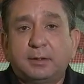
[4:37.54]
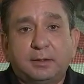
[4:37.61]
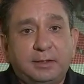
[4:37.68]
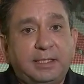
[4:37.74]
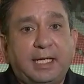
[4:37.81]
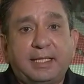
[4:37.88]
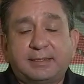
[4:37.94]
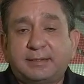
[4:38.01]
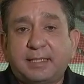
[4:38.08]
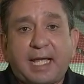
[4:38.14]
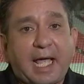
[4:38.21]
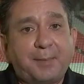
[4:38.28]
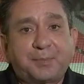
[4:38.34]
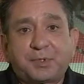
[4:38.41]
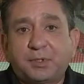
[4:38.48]
Yes,
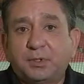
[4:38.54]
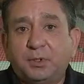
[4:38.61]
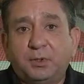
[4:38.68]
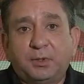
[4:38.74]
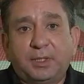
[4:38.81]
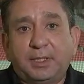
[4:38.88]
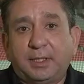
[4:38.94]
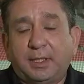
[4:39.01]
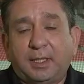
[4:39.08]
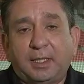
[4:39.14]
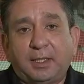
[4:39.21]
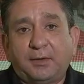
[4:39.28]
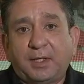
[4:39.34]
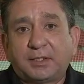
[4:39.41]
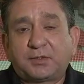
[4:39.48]
absolutely.
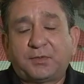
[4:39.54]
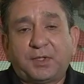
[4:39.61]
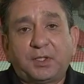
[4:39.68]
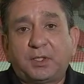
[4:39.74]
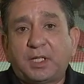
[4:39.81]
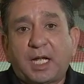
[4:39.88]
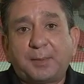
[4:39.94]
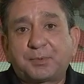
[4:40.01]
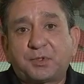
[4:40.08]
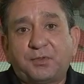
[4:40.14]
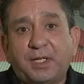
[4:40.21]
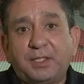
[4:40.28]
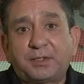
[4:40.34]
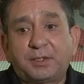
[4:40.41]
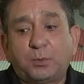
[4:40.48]
Uh, that's a very good
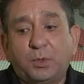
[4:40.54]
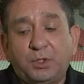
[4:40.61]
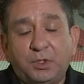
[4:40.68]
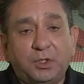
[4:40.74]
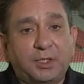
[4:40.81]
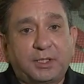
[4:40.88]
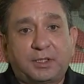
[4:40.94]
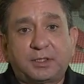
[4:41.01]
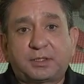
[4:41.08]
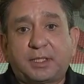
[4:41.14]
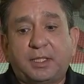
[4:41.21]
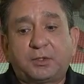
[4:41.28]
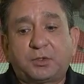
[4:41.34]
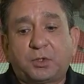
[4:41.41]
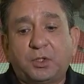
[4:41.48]
observation. When you look at the
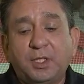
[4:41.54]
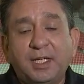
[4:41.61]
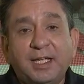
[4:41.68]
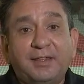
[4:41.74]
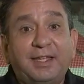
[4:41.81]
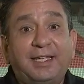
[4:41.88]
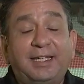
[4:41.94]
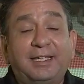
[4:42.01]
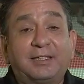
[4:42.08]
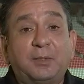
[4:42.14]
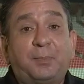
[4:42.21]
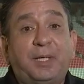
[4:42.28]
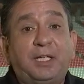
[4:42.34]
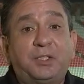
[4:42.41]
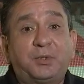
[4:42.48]
schedule, they get the
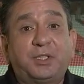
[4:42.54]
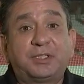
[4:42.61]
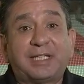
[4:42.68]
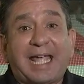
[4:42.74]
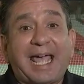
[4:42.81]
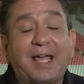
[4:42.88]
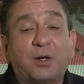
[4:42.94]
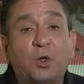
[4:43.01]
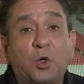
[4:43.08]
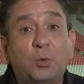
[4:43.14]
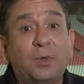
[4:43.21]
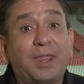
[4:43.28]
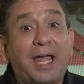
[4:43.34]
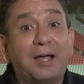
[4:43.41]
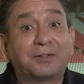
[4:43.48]
Patriots at home
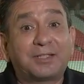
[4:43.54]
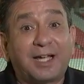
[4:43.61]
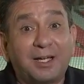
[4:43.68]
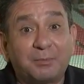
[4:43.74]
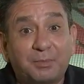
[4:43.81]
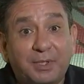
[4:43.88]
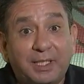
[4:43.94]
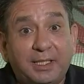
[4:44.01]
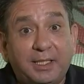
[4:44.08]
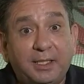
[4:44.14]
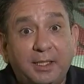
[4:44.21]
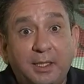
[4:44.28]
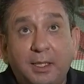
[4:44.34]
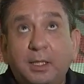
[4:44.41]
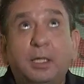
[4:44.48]
without Tom Brady.
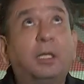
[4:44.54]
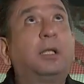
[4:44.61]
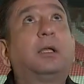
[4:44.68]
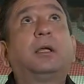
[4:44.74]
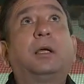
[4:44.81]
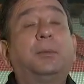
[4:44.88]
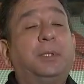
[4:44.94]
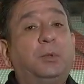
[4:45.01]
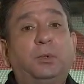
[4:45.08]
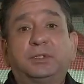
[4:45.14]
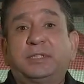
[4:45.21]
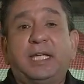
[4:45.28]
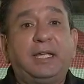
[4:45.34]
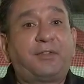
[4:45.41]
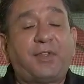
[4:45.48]
I mean, we'll
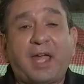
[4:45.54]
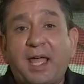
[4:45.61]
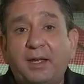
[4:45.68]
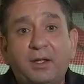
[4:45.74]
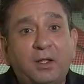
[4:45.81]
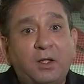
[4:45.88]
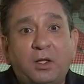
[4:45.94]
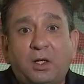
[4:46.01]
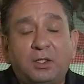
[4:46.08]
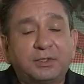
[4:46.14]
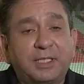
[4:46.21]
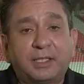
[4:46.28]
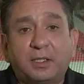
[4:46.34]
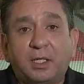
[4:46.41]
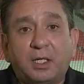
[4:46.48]
take that yes.
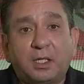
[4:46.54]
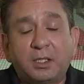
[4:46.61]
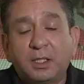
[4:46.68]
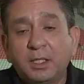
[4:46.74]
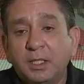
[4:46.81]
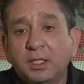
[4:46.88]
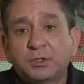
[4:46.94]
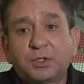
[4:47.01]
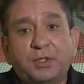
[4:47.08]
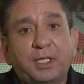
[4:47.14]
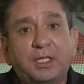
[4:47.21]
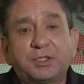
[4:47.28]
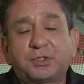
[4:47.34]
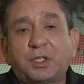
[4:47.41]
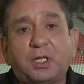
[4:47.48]
all day long. So they're
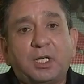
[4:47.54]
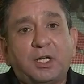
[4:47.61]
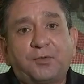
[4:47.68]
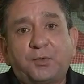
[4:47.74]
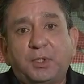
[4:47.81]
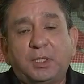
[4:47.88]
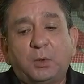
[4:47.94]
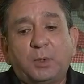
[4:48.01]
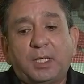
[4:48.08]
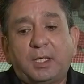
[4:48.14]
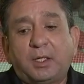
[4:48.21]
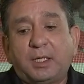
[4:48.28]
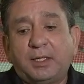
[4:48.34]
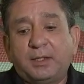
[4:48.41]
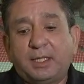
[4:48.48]
going to start off really
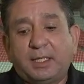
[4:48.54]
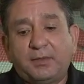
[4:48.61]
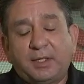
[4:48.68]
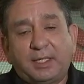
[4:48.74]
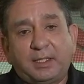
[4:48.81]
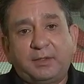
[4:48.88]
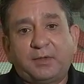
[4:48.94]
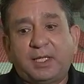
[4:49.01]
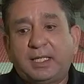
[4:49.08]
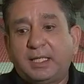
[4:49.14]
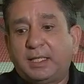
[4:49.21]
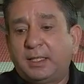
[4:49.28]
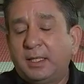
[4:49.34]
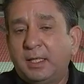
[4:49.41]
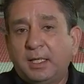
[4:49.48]
well, and, and they, they
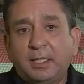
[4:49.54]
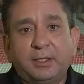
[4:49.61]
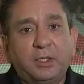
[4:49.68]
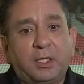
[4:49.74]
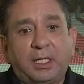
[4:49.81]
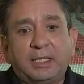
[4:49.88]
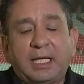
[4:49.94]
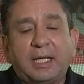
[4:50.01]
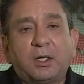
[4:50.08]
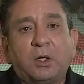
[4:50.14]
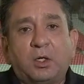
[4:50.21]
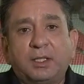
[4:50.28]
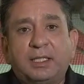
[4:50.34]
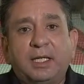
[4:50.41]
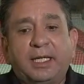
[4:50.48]
get you know a lot
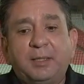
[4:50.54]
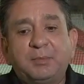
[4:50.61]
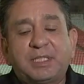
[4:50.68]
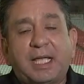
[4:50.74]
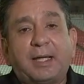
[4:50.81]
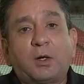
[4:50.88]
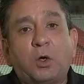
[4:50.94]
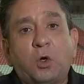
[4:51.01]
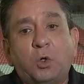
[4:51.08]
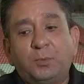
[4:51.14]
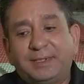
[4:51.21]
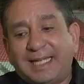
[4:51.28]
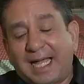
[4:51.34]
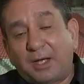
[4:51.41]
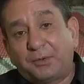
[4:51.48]
of games at
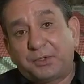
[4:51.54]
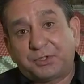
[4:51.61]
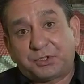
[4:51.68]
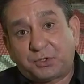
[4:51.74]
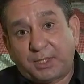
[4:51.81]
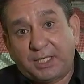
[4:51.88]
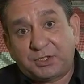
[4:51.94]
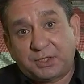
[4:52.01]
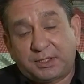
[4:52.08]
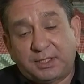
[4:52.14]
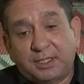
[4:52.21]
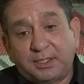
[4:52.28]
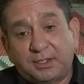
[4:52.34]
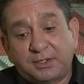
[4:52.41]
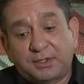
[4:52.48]
home down the stretch at
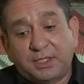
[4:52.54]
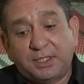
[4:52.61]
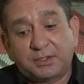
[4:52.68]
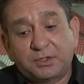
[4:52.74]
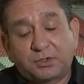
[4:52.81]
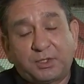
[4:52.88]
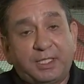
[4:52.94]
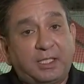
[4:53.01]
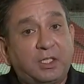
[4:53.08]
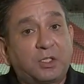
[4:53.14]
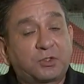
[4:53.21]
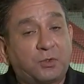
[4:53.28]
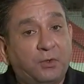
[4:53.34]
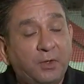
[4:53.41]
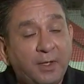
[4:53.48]
the end of the season, so they can
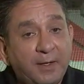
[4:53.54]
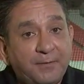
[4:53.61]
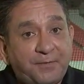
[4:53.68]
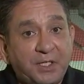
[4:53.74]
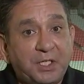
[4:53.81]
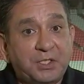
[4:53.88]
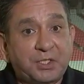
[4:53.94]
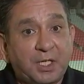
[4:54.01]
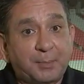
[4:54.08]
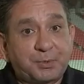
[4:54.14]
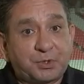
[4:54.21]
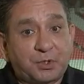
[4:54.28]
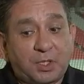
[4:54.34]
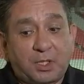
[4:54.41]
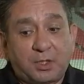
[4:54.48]
also finish up
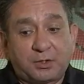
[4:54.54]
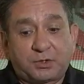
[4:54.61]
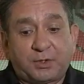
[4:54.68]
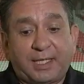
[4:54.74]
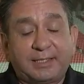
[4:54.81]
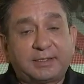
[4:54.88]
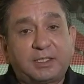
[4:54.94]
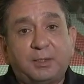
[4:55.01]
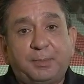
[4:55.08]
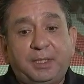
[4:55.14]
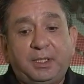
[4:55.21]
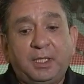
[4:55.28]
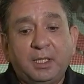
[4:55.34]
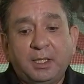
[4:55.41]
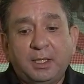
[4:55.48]
strong. So that's going to
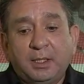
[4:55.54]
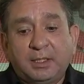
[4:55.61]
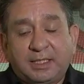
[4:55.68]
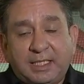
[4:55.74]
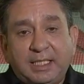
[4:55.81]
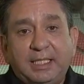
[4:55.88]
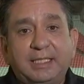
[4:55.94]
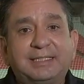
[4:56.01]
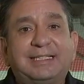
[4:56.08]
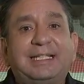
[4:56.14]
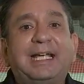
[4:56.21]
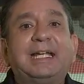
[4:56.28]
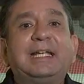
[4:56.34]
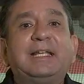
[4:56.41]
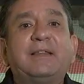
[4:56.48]
be key is
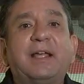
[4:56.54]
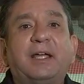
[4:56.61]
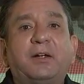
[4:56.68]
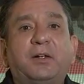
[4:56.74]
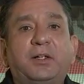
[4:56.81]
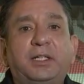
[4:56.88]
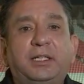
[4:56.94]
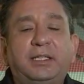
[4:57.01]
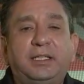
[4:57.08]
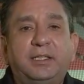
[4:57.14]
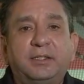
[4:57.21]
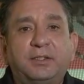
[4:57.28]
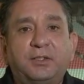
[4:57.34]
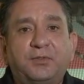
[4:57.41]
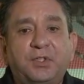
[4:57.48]
getting that early lead
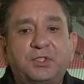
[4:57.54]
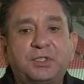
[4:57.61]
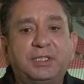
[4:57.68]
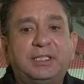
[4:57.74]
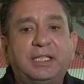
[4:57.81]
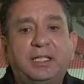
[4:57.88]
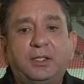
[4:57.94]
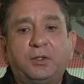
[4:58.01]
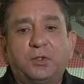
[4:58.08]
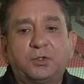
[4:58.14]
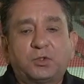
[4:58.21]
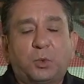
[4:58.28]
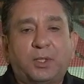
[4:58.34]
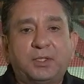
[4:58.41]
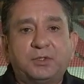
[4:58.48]
in the division, getting
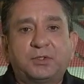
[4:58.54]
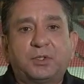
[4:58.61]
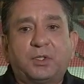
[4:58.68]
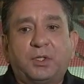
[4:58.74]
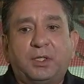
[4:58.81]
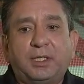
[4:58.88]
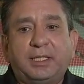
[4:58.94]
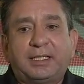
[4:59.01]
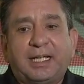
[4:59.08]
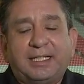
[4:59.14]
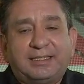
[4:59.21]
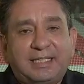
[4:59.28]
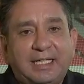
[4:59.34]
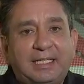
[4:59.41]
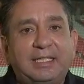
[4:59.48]
those wins early, kind
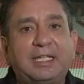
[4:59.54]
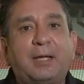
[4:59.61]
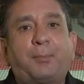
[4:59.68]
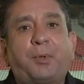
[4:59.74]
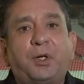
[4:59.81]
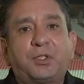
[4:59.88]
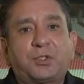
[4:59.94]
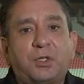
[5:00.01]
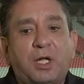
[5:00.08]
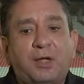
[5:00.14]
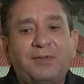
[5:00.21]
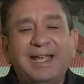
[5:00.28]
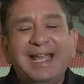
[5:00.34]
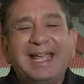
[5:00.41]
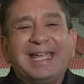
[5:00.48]
of taking that pressure
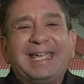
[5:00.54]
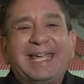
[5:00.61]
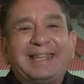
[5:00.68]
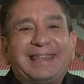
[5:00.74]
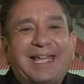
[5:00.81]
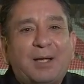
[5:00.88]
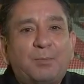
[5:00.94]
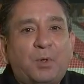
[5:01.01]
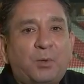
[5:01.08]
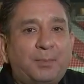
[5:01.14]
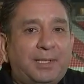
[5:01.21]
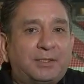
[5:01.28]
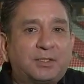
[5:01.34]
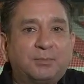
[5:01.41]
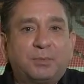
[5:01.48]
off, get that
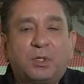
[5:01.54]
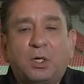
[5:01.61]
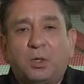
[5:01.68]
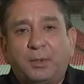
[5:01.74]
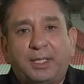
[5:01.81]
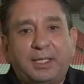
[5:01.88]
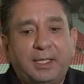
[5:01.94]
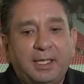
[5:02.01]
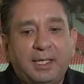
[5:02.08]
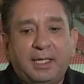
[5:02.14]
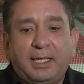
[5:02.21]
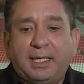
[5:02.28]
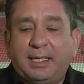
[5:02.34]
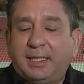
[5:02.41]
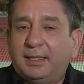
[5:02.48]
momentum going,
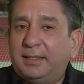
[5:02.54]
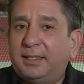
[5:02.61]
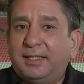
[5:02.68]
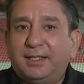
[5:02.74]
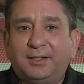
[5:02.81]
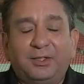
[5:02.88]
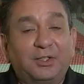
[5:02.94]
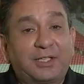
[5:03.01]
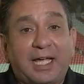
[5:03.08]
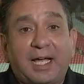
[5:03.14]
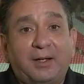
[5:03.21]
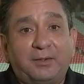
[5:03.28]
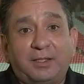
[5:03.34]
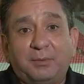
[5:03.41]
and uh, look out.